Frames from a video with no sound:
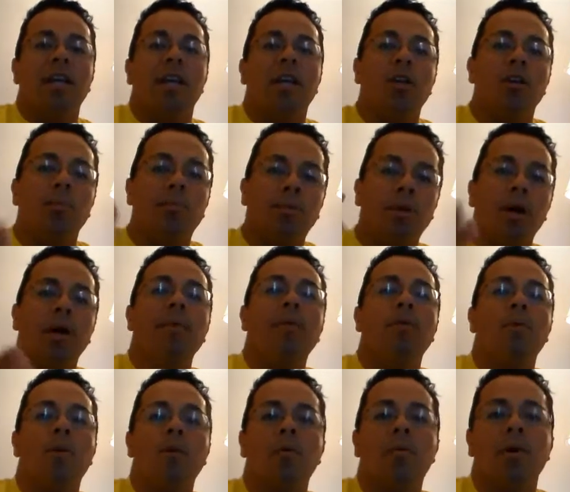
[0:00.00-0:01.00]
and you probably
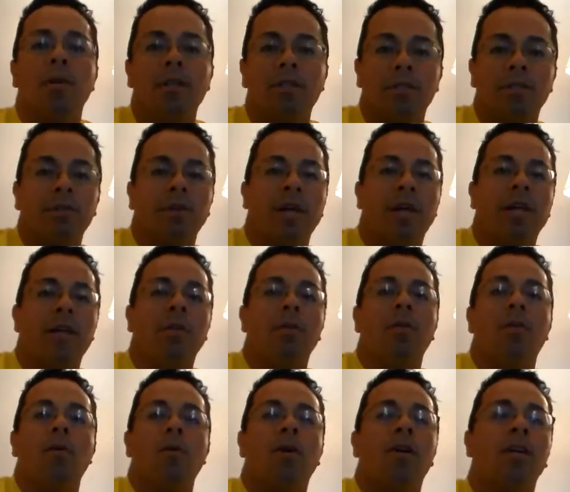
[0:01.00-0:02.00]
won't want to train
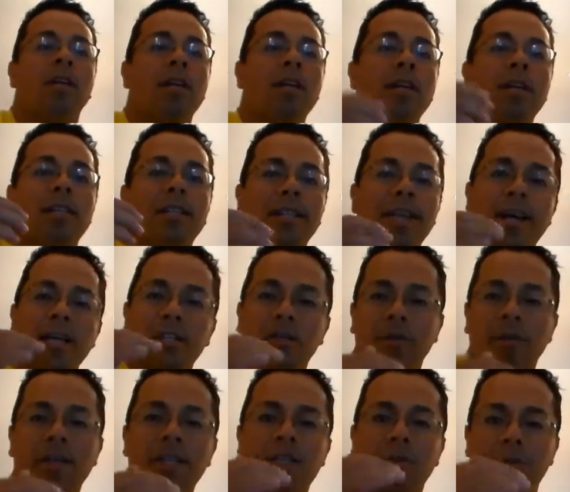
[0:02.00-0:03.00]
or not
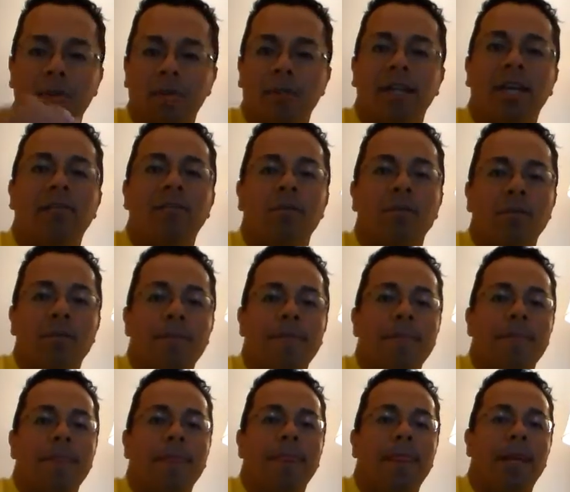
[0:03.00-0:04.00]
train to a level
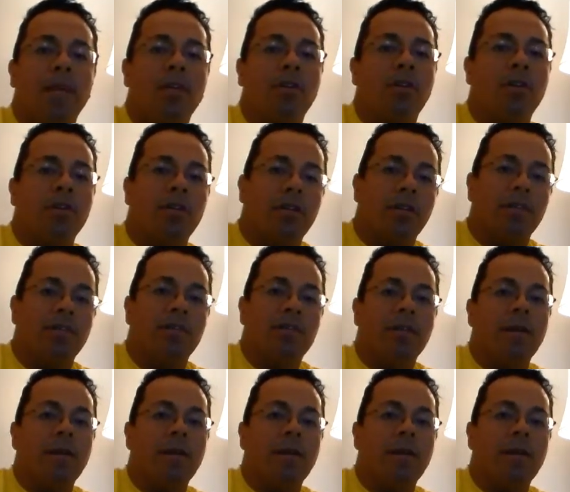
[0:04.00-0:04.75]
that you could have.